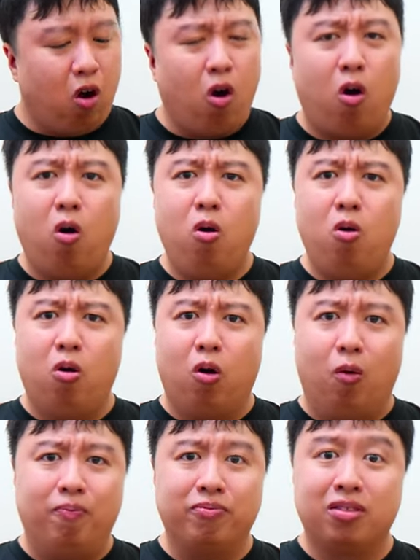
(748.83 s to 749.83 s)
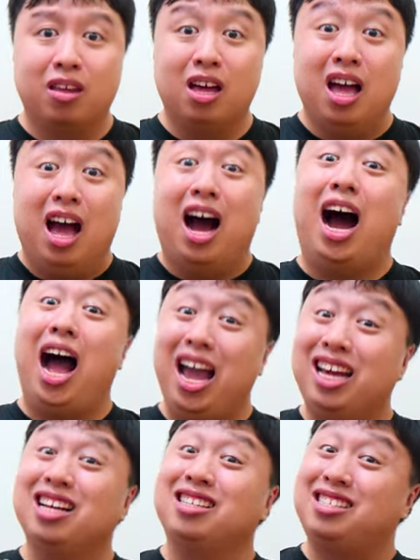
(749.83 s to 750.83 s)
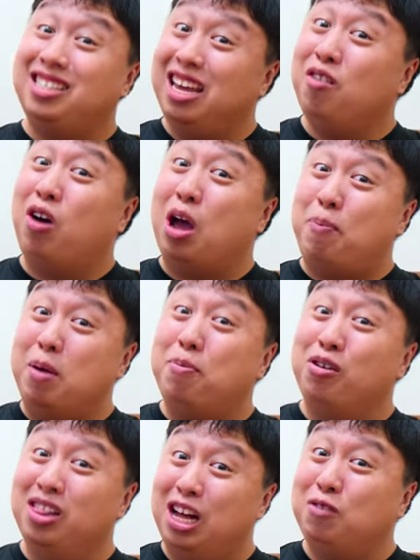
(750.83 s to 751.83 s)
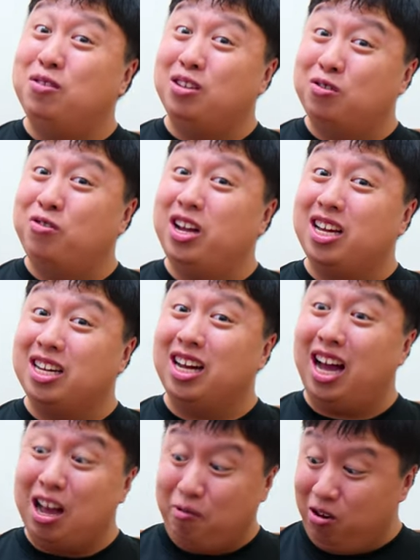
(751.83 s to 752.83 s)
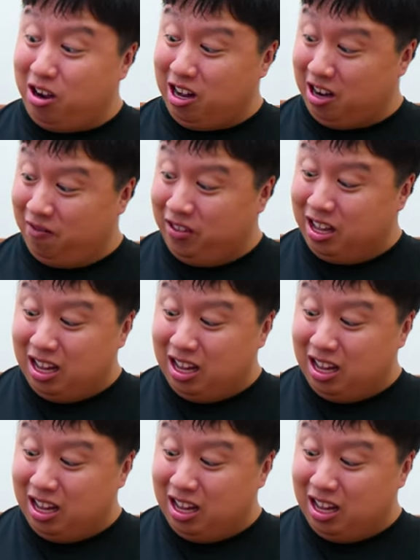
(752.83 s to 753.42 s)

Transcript: Oh, I can see why people love this drink in Taiwan.